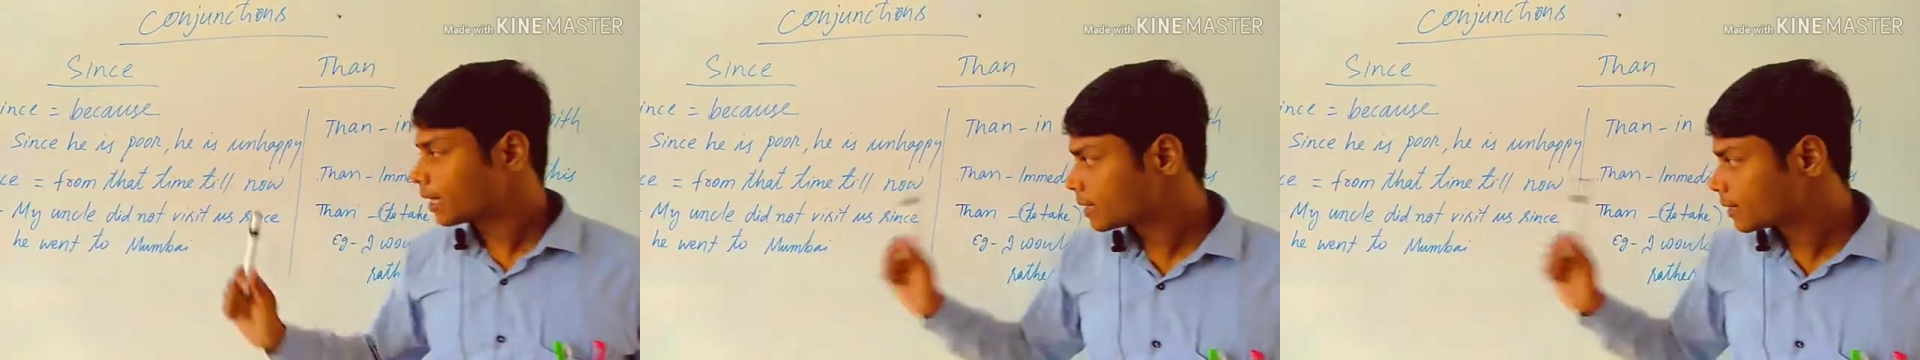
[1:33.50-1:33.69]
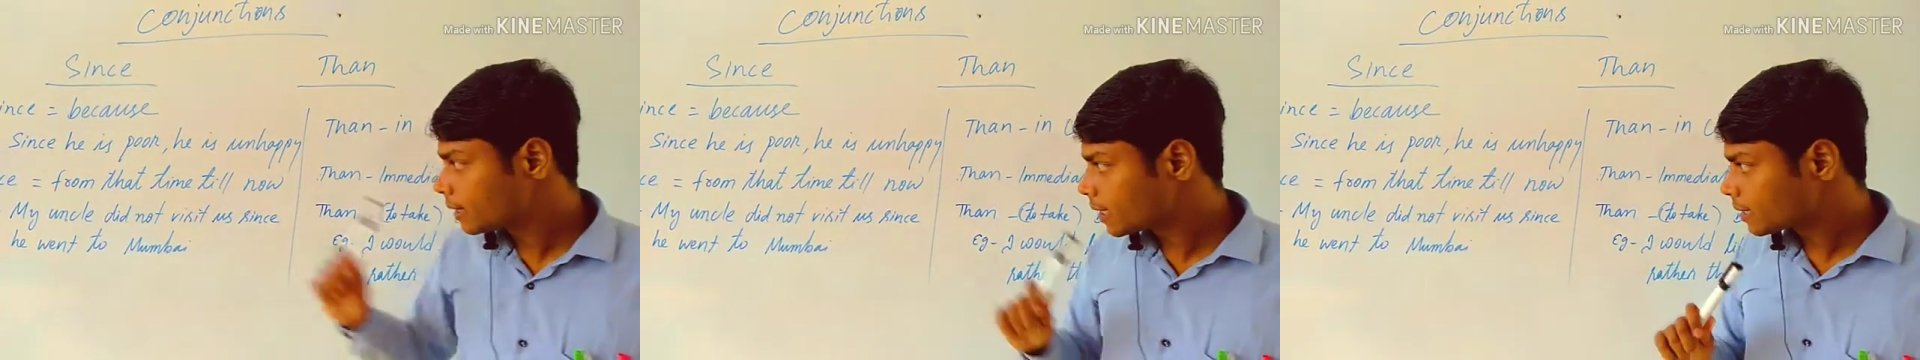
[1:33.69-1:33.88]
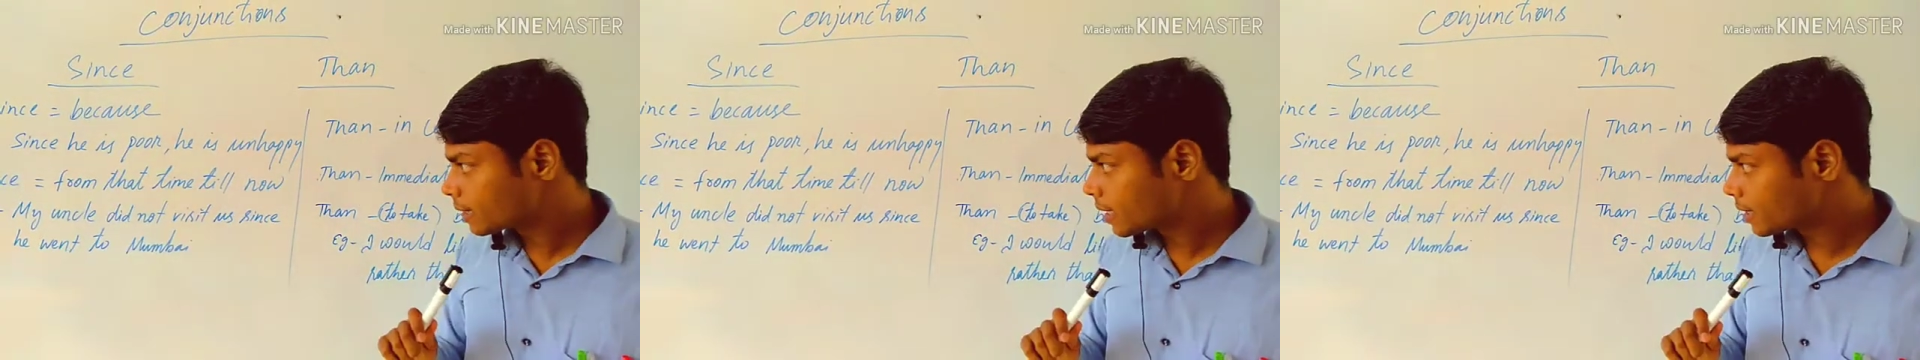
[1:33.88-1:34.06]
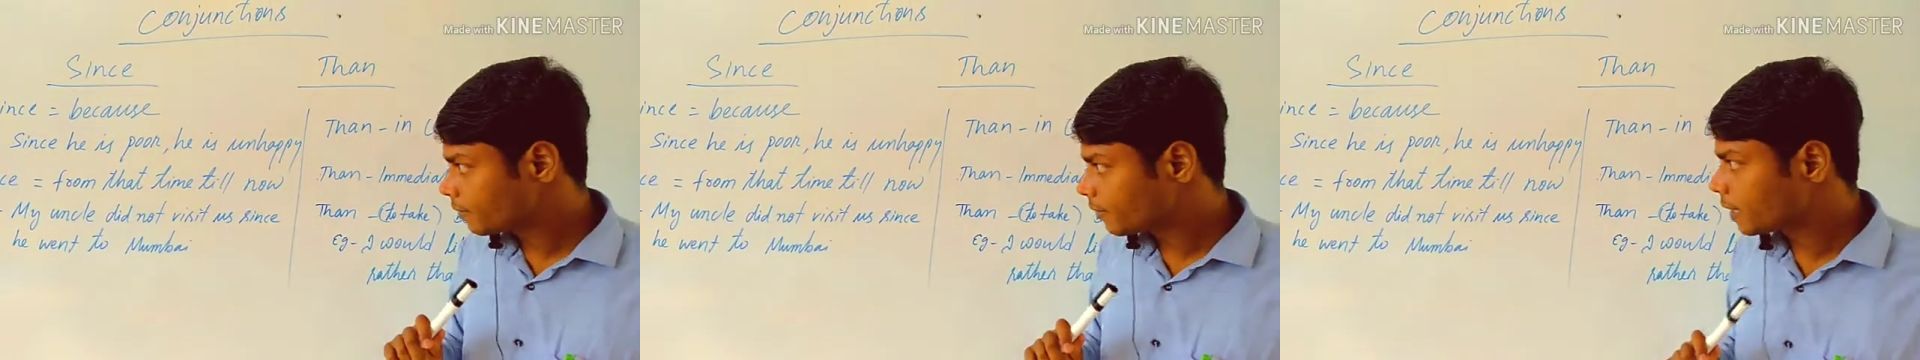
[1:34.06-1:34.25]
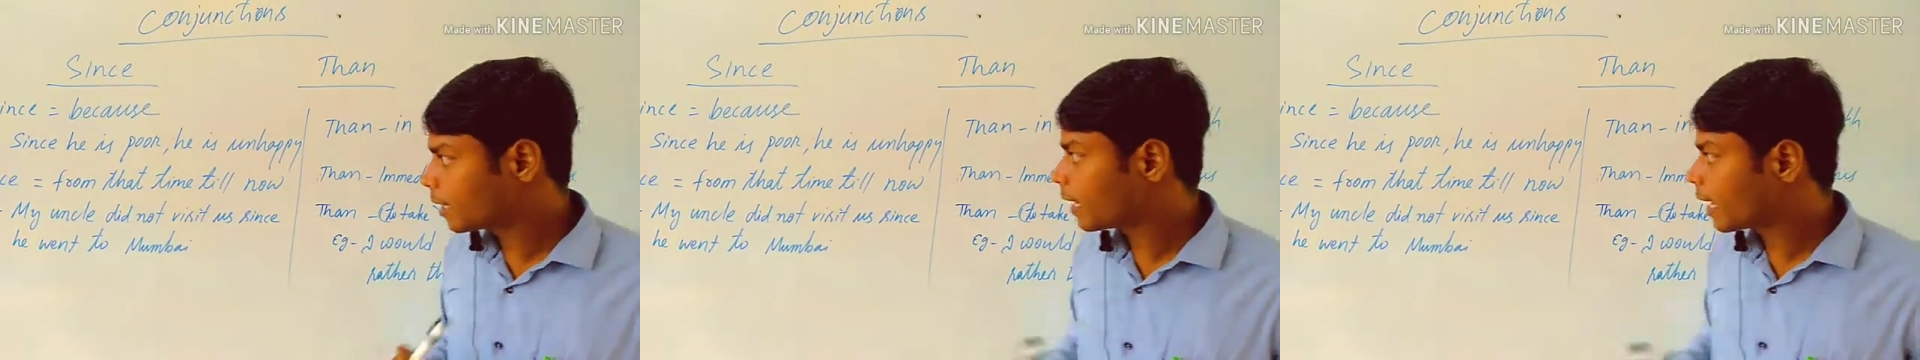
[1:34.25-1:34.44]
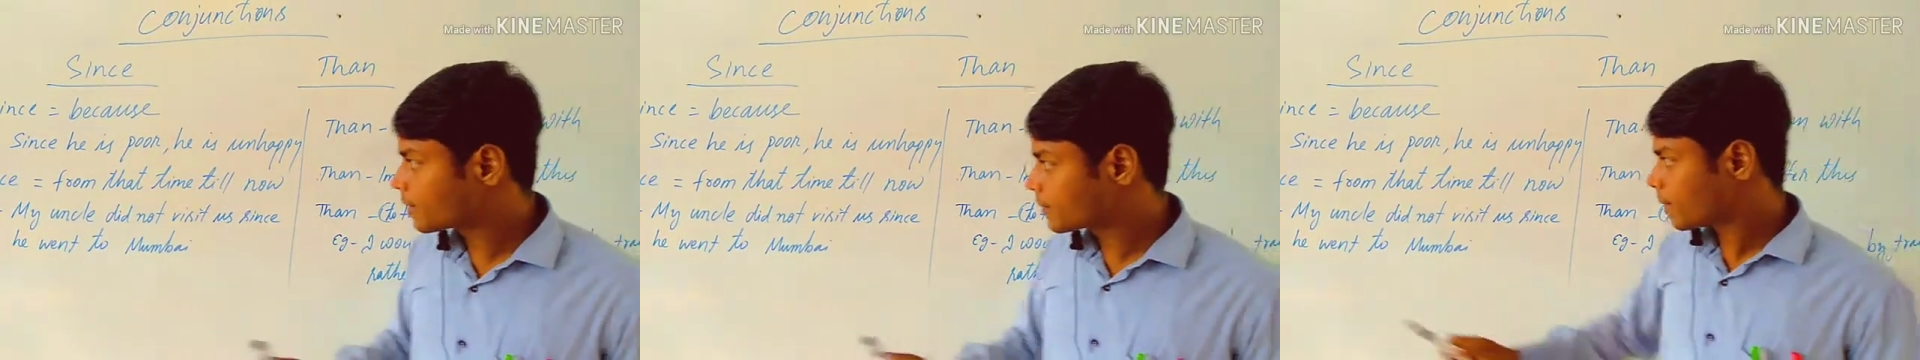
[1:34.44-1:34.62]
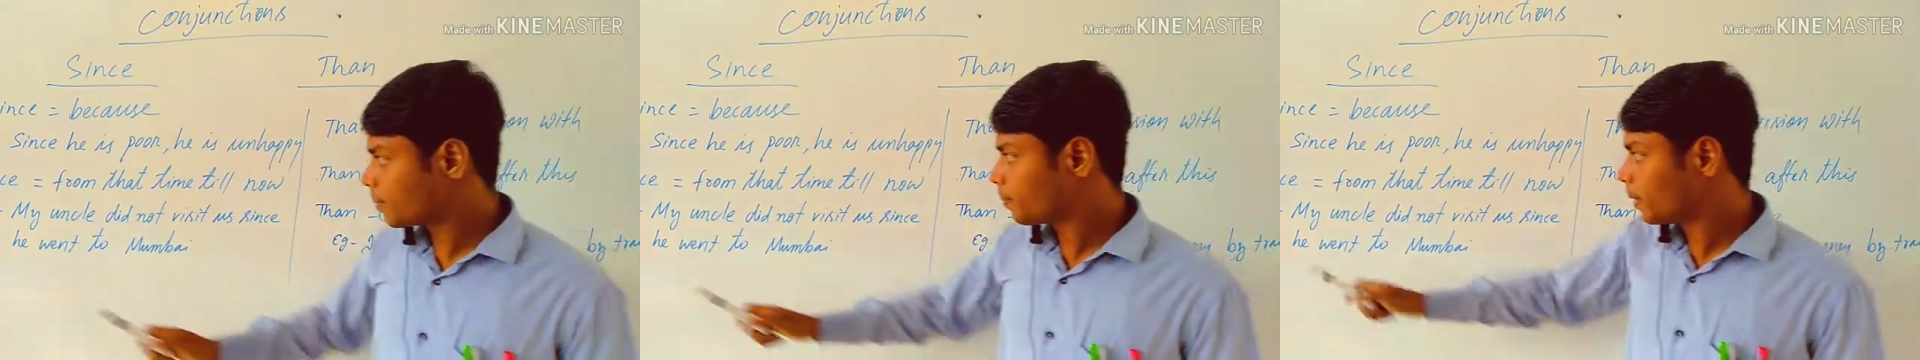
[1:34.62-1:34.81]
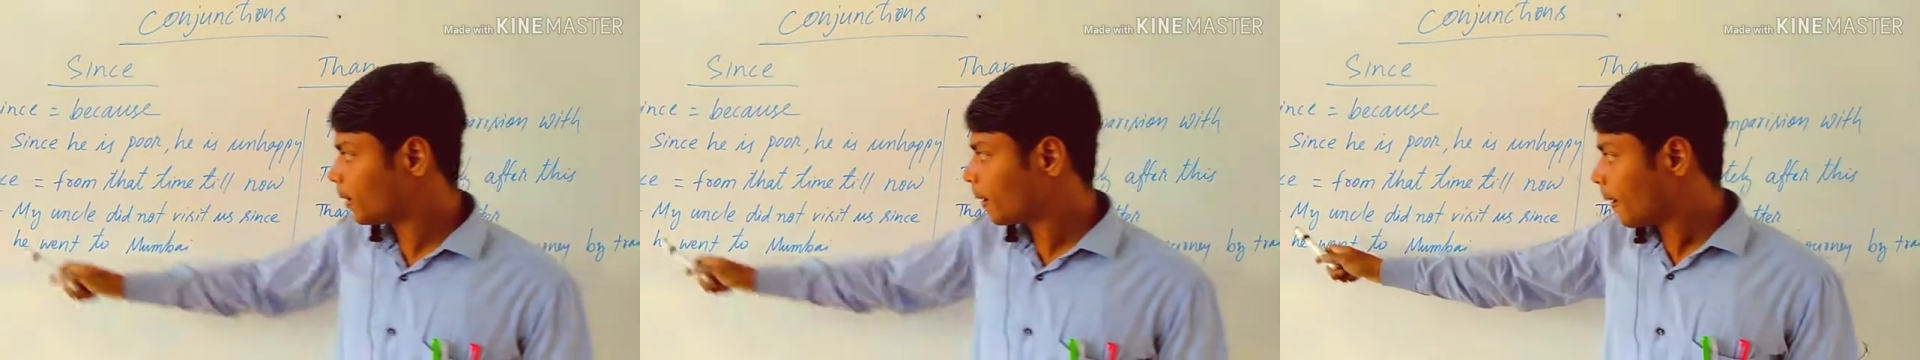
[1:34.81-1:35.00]
us discuss with an
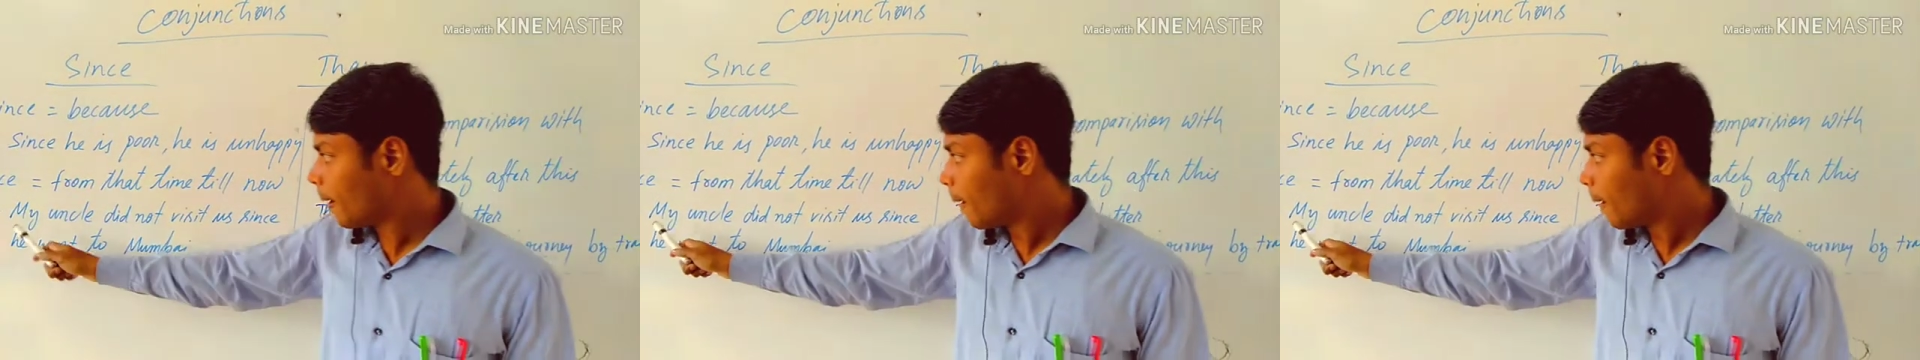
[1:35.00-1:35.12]
example.